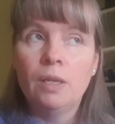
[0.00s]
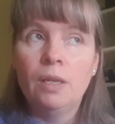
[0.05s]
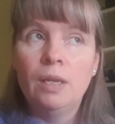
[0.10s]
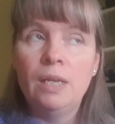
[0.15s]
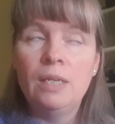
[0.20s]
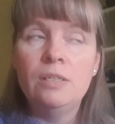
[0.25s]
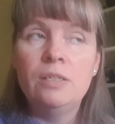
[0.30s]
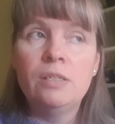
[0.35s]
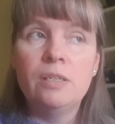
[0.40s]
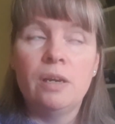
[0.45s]

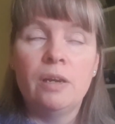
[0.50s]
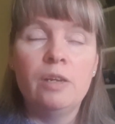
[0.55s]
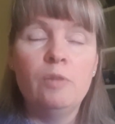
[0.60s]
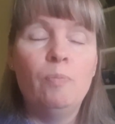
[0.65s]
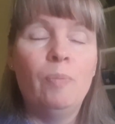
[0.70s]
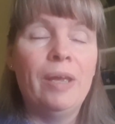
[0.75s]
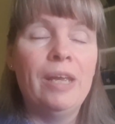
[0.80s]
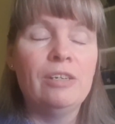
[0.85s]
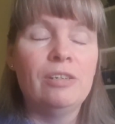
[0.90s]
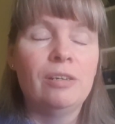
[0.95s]
inside
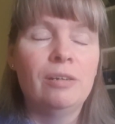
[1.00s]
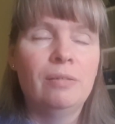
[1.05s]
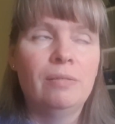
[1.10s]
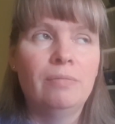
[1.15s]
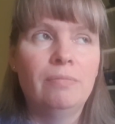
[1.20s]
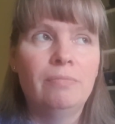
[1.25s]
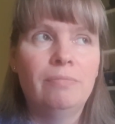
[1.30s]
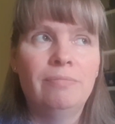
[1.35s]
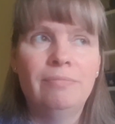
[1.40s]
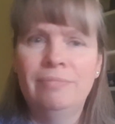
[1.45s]
bit,
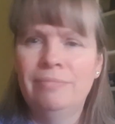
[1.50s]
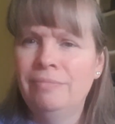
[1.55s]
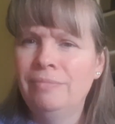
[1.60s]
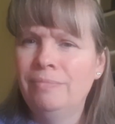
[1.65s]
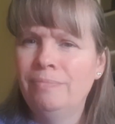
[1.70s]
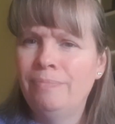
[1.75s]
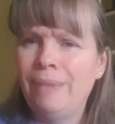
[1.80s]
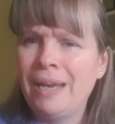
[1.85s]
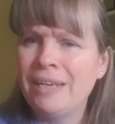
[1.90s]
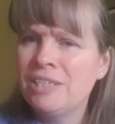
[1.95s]

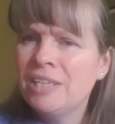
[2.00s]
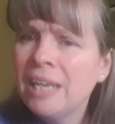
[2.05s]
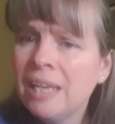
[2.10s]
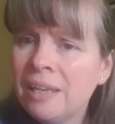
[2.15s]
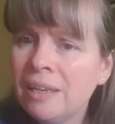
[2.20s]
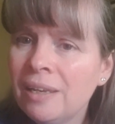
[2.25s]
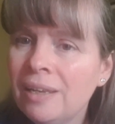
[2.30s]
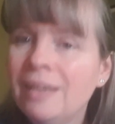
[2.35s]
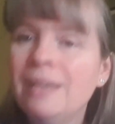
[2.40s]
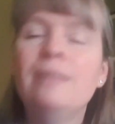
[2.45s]

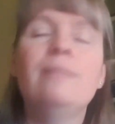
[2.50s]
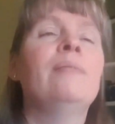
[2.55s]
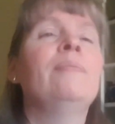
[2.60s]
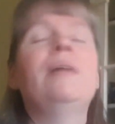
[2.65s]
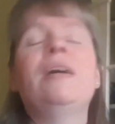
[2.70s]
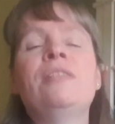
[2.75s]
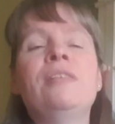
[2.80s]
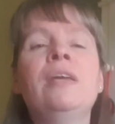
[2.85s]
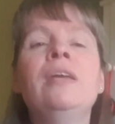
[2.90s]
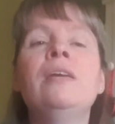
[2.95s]
batting,
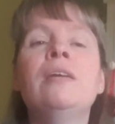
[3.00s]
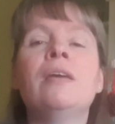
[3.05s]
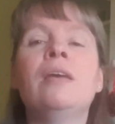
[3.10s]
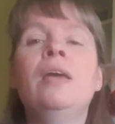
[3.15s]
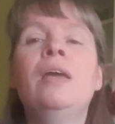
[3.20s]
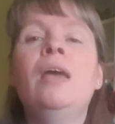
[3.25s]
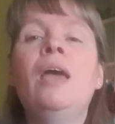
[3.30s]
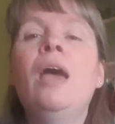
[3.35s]
I think.